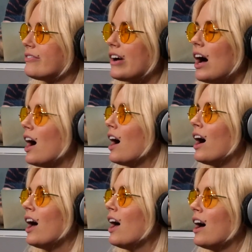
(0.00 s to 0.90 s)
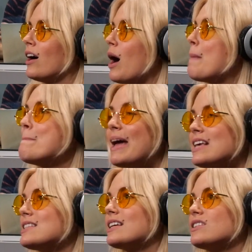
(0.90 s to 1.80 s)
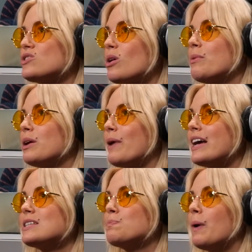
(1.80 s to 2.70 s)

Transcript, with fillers: ah, amazing in so many ways,